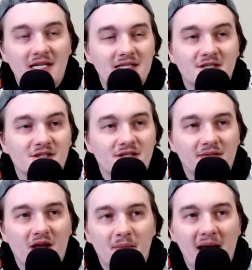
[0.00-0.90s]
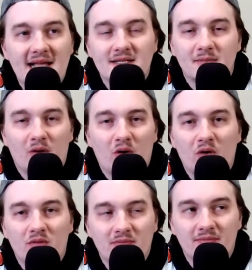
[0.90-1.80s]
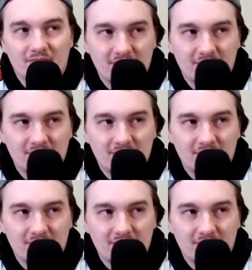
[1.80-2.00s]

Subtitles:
He's just a basketball